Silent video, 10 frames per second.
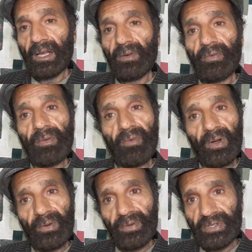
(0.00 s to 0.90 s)
We
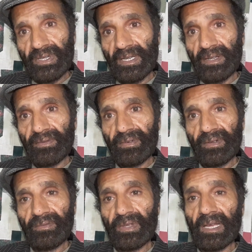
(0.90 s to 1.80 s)
want to achieve,
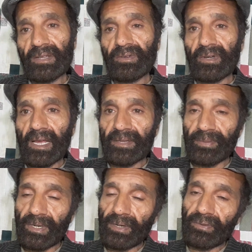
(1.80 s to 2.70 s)
we are so
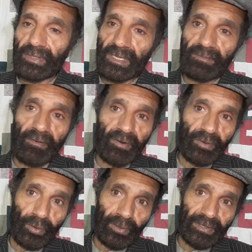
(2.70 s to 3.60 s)
desperate to achieve our
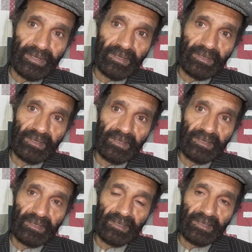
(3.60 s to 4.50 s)
goals.
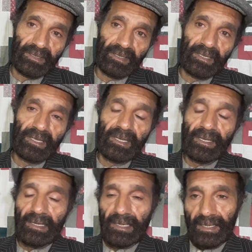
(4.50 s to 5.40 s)

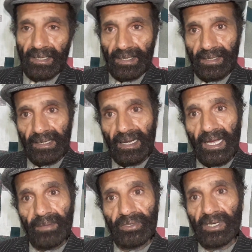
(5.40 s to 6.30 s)
Here,
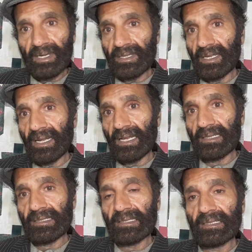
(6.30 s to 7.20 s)
Amy Schlinger
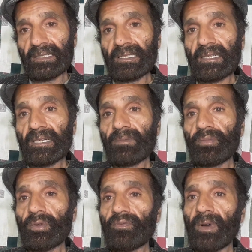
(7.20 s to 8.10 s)
has
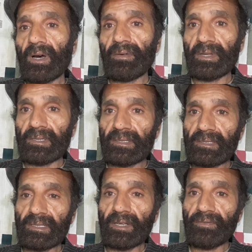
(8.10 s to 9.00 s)
put forward
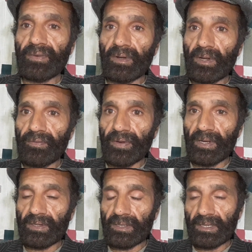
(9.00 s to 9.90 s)
in front of
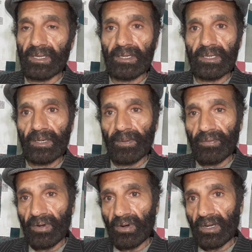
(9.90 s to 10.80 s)
us in the shape of
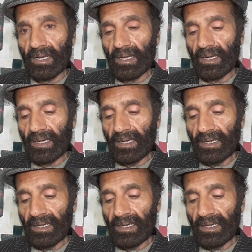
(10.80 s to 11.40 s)
an article